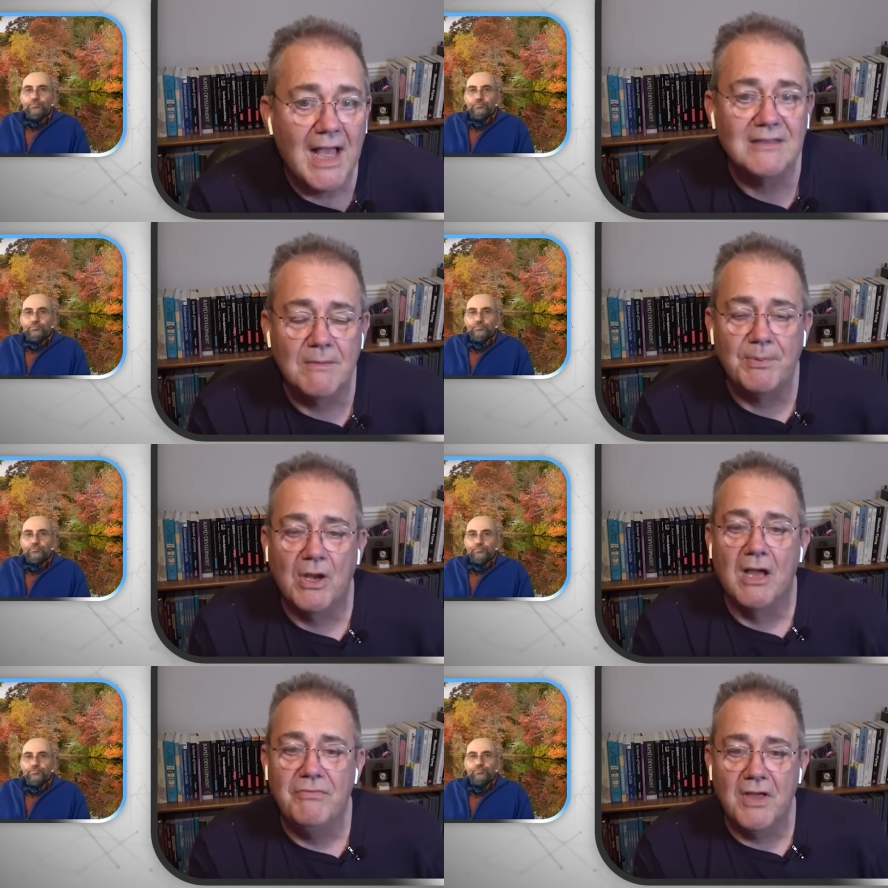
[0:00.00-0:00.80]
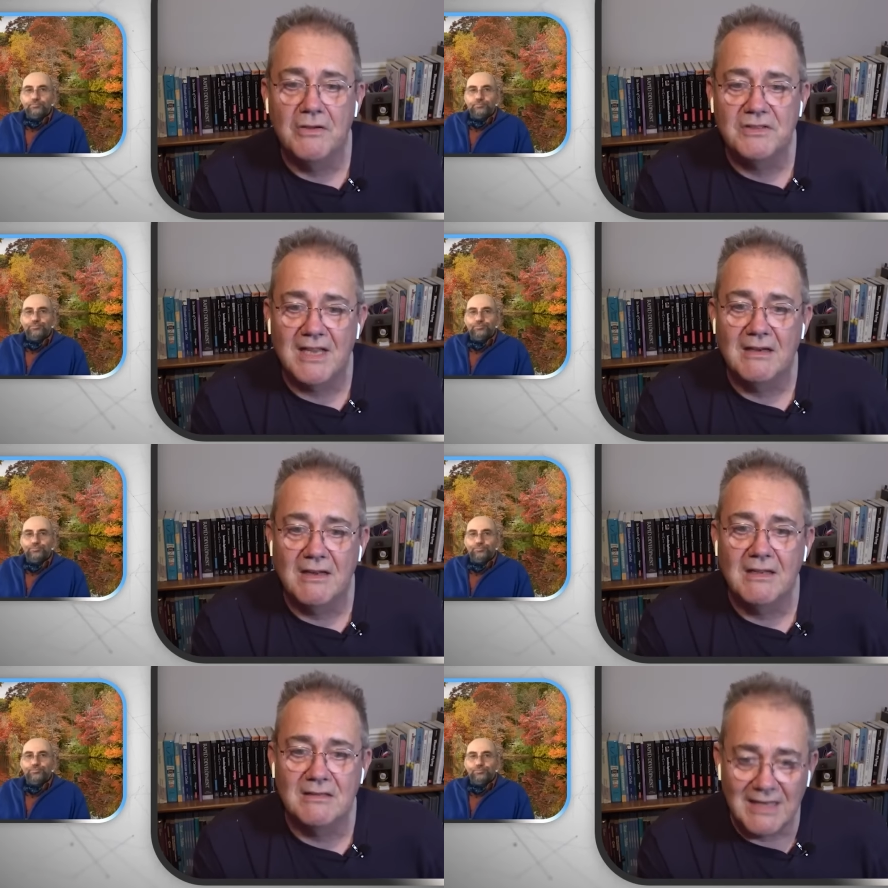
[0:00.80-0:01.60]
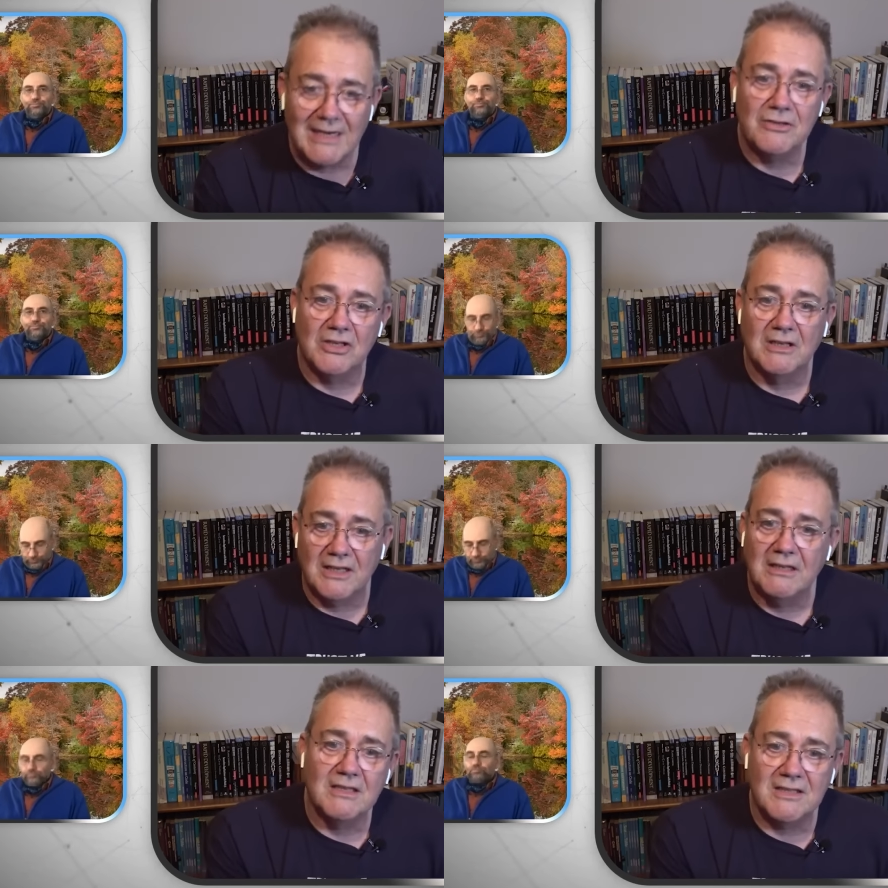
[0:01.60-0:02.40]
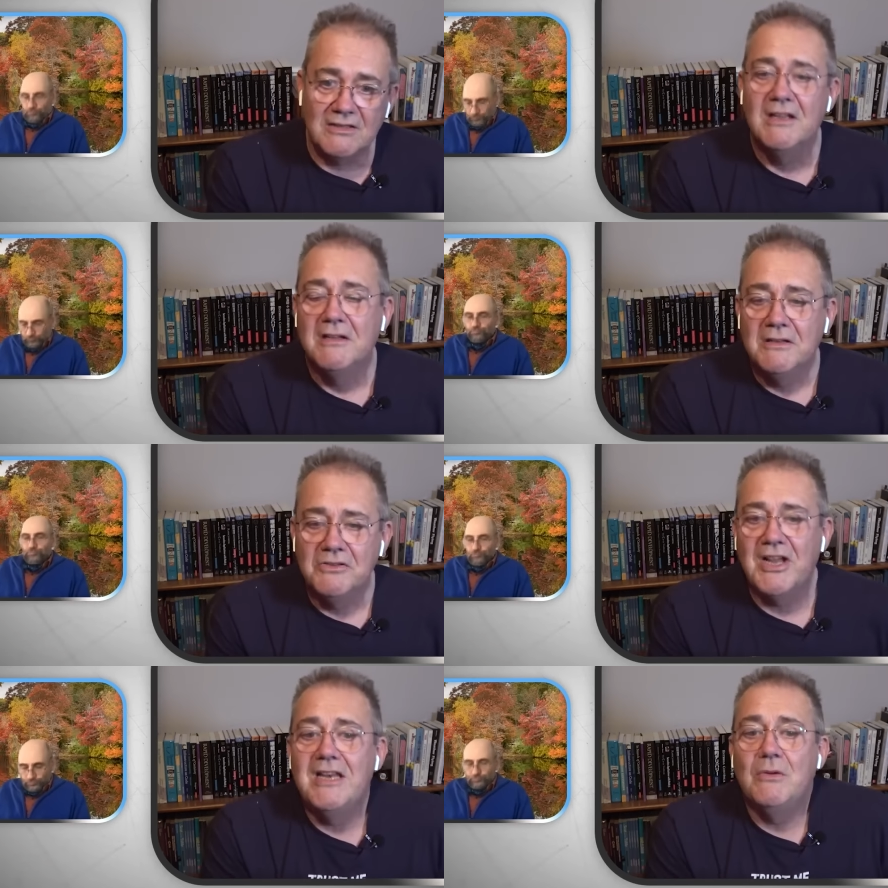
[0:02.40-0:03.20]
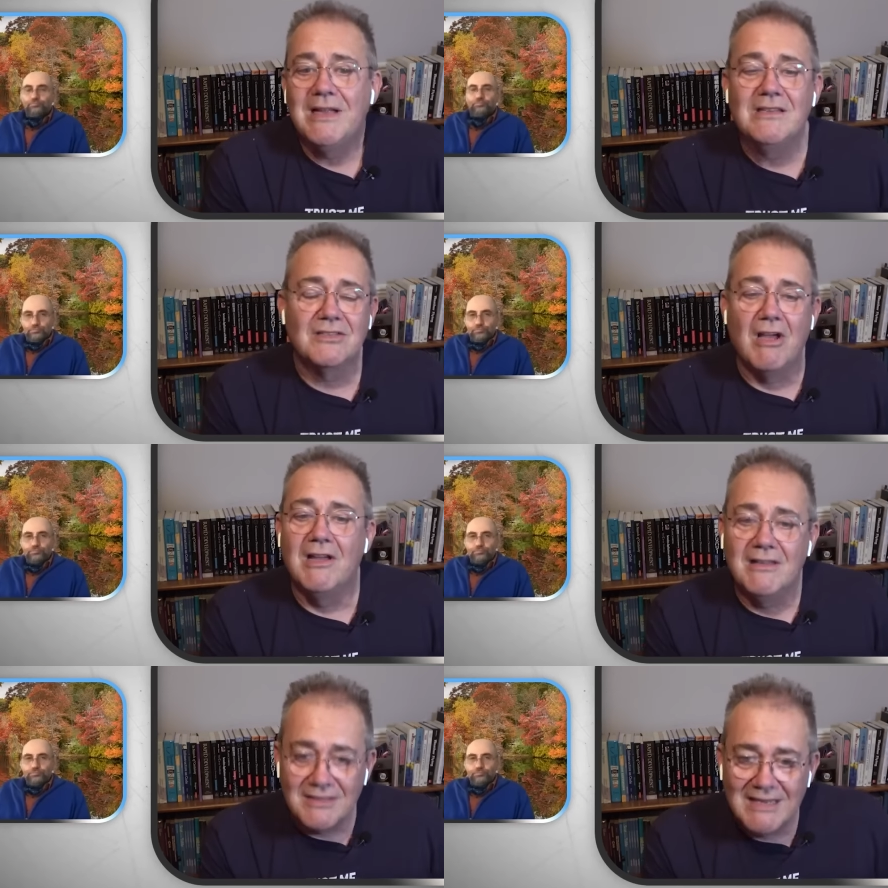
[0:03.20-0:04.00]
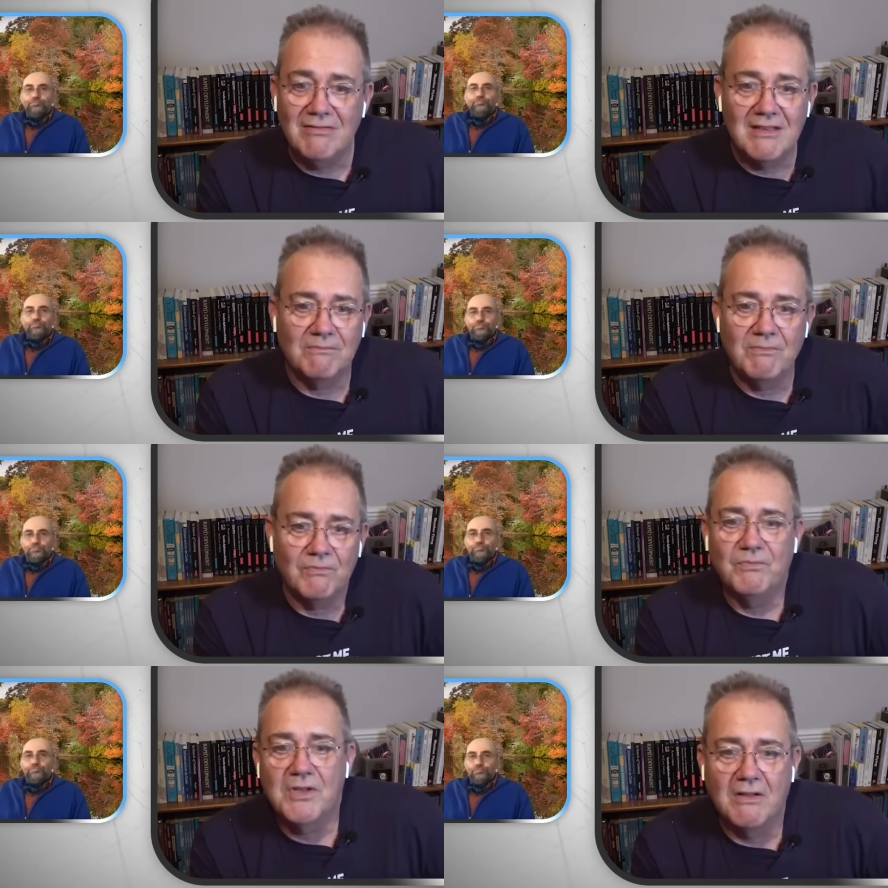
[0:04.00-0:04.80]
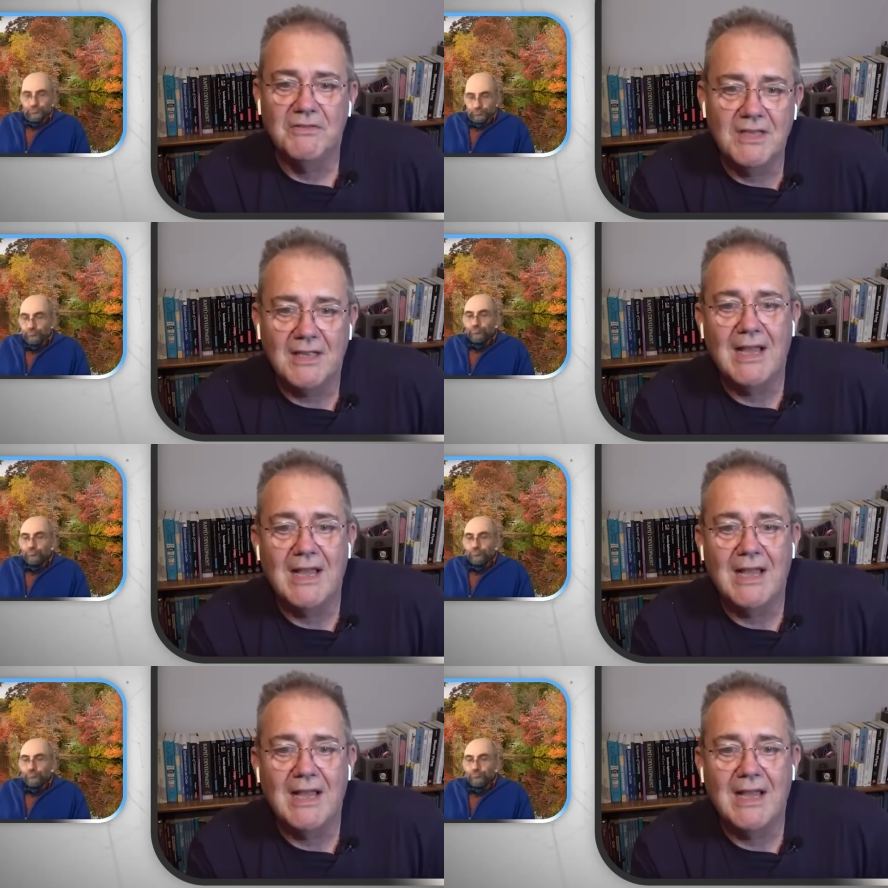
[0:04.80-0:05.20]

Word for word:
Speaker 1: has applied those techniques diligently this is genuine science in the mm.